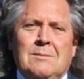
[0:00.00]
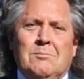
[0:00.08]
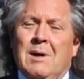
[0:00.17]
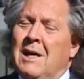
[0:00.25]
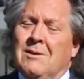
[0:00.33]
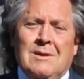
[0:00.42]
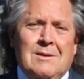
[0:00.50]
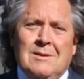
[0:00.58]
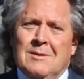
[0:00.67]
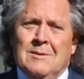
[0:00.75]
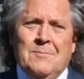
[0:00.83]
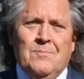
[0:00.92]
But
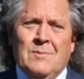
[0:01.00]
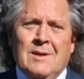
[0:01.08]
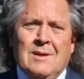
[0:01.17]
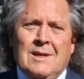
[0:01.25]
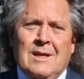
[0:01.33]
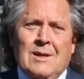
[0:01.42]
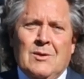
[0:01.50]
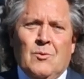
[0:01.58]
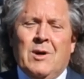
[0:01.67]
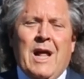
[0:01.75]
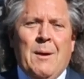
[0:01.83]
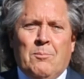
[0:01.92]

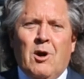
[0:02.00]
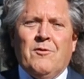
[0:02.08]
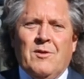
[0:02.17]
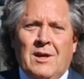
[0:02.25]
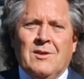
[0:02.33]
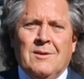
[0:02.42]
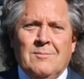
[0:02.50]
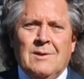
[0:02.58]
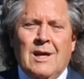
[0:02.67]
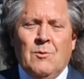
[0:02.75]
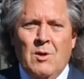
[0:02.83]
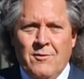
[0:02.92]
we're not perfect,
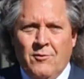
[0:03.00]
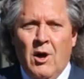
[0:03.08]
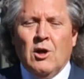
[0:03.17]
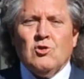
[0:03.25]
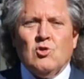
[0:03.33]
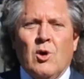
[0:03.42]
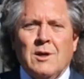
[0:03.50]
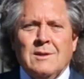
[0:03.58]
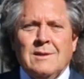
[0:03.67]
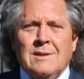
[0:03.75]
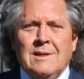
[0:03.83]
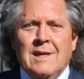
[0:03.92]
and we fall
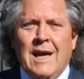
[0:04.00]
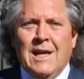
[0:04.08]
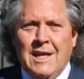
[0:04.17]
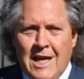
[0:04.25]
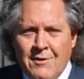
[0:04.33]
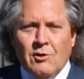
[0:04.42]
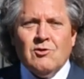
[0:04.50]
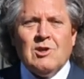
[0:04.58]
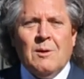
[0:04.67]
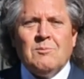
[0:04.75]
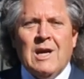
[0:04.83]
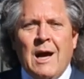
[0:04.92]
short, and evil
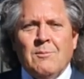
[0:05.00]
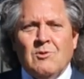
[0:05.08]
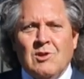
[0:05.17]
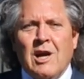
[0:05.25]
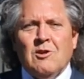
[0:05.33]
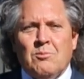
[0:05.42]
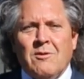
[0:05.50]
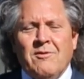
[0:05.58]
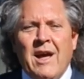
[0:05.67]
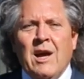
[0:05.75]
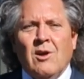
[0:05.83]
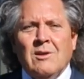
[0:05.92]
sometimes does
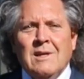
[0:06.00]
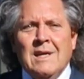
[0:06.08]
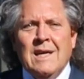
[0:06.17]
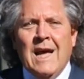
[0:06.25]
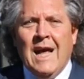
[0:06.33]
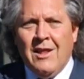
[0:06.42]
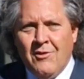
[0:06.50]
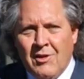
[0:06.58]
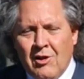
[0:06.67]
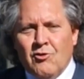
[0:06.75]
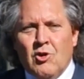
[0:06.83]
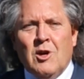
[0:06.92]
prevail. And in
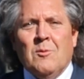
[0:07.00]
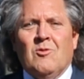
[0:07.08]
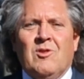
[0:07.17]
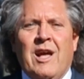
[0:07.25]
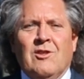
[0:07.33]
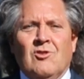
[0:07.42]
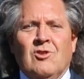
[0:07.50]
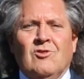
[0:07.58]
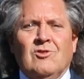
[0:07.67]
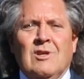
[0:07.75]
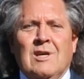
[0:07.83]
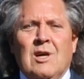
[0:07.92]
this
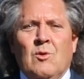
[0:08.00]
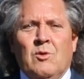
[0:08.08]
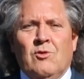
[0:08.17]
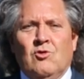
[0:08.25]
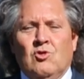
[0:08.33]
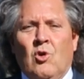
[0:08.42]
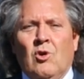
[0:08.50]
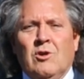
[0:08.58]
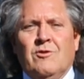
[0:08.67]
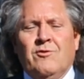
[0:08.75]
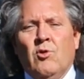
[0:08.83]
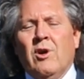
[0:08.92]
circumstances, with
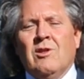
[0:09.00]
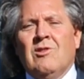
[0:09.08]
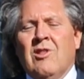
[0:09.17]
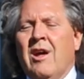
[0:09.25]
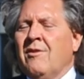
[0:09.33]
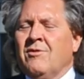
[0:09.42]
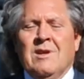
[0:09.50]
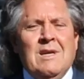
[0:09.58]
George Floyd's life,